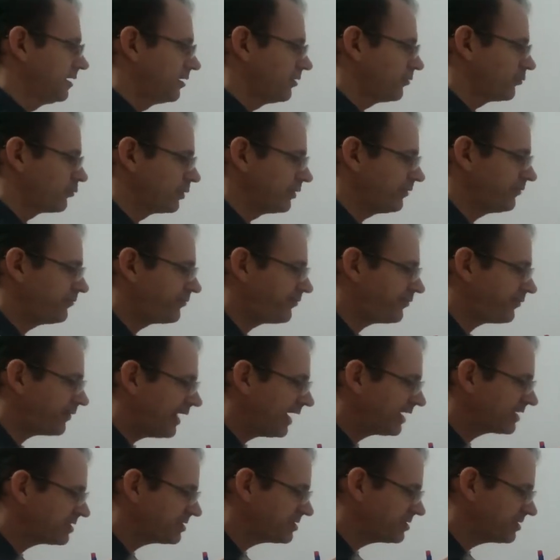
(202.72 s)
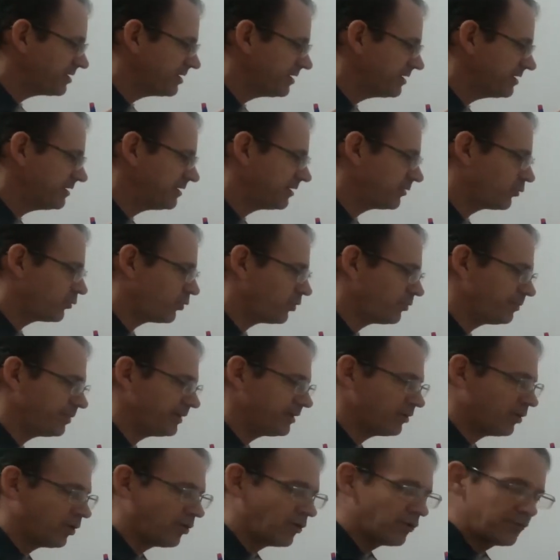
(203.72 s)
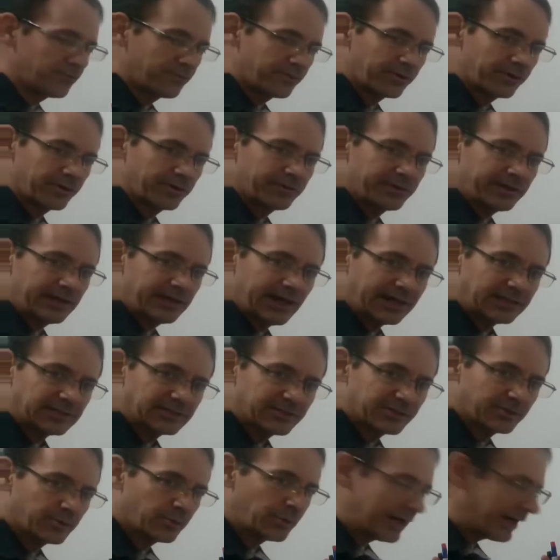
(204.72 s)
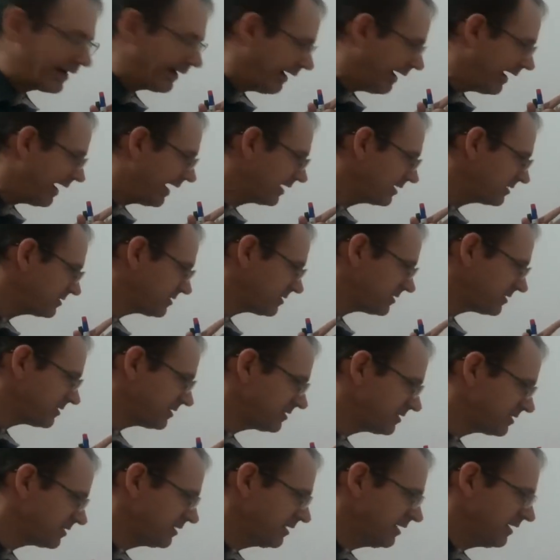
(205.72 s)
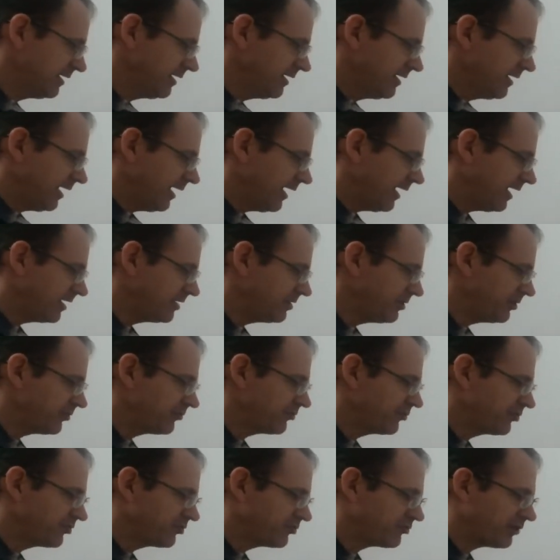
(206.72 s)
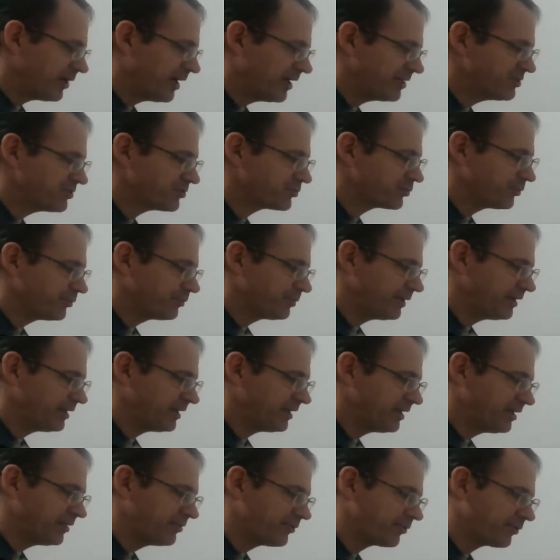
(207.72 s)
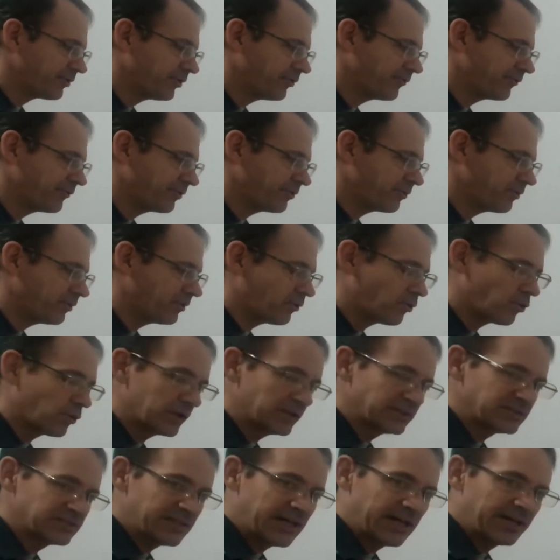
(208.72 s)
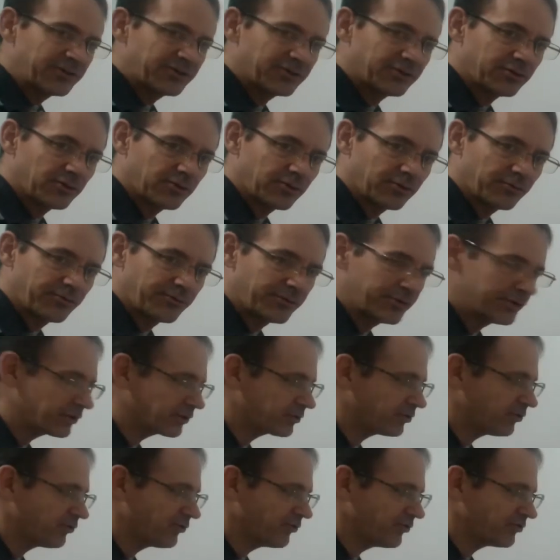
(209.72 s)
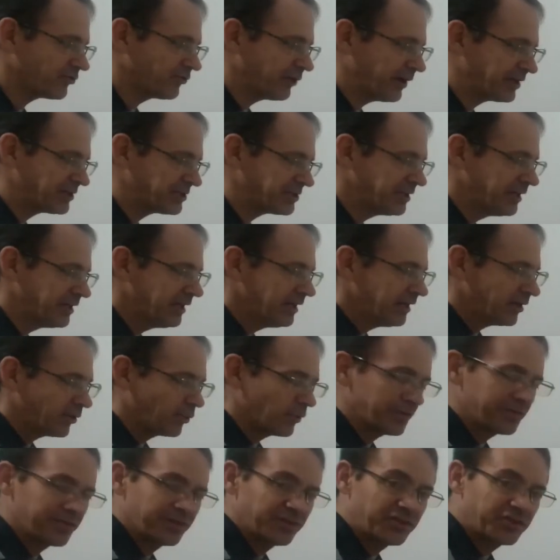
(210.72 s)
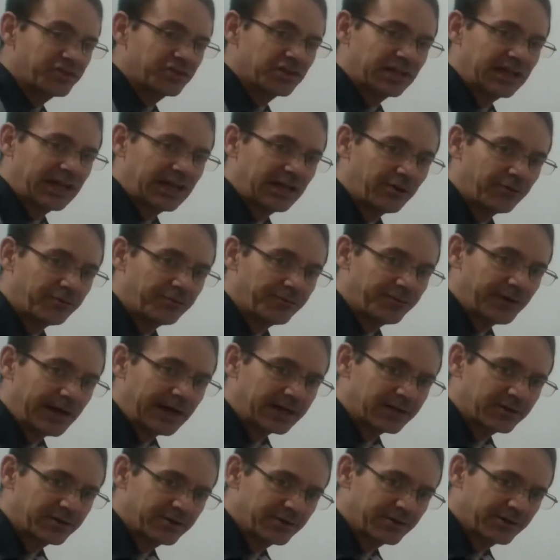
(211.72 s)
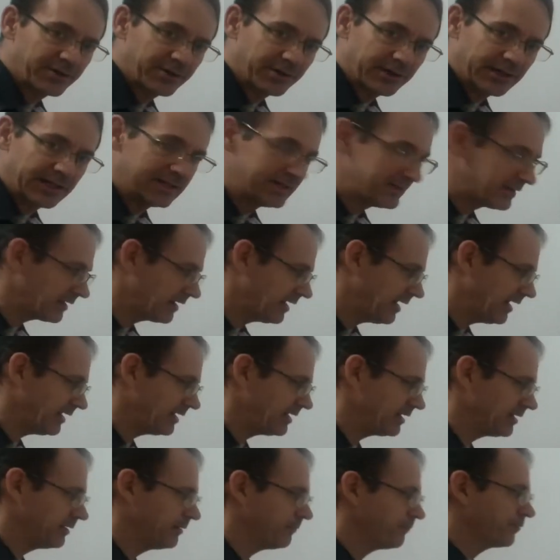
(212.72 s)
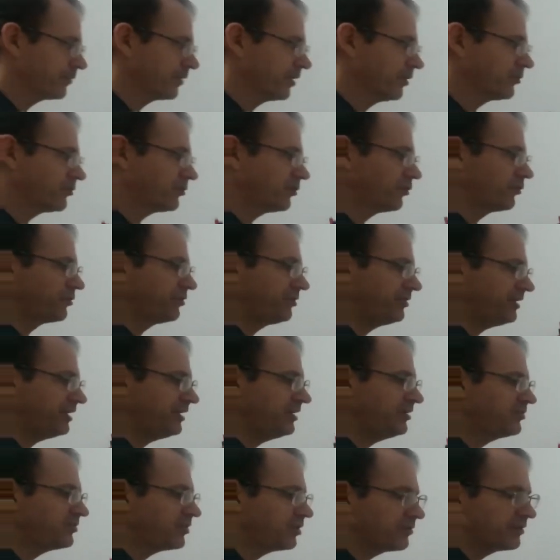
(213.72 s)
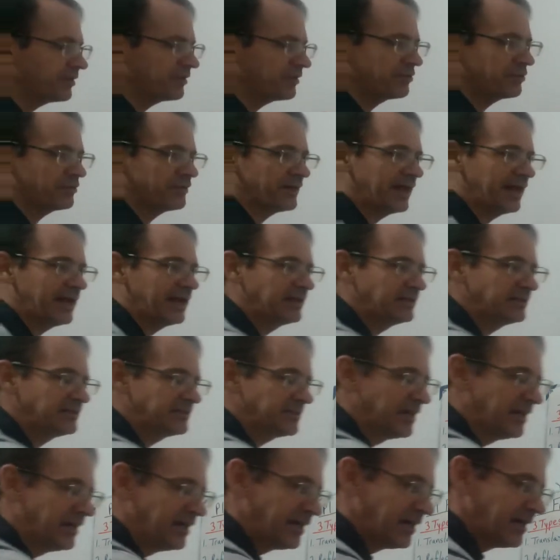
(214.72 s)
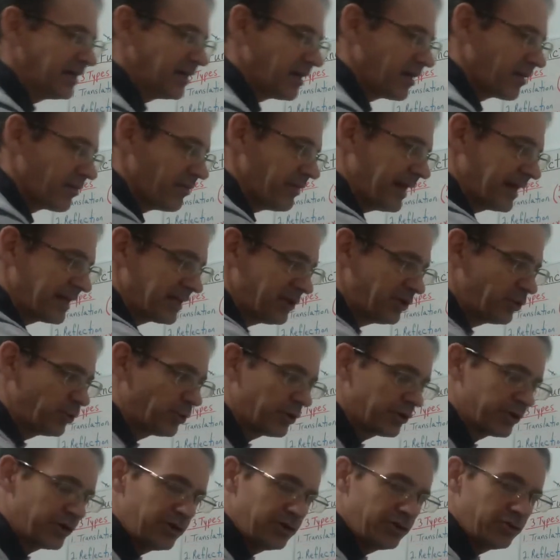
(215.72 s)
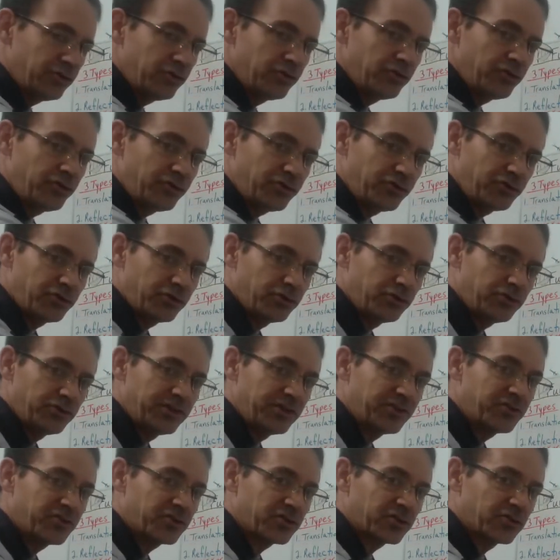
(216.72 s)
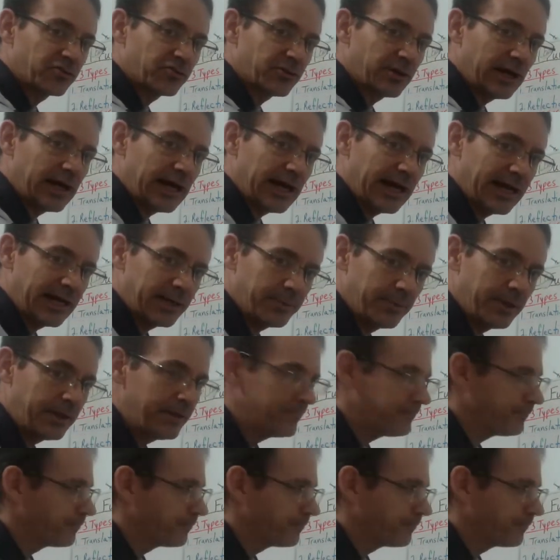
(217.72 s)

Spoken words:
Reflection will be over the x or y axis, and your stretch will be either a horizontal or vertical stretch with a scale factor indicated. So these are the things that you will use to describe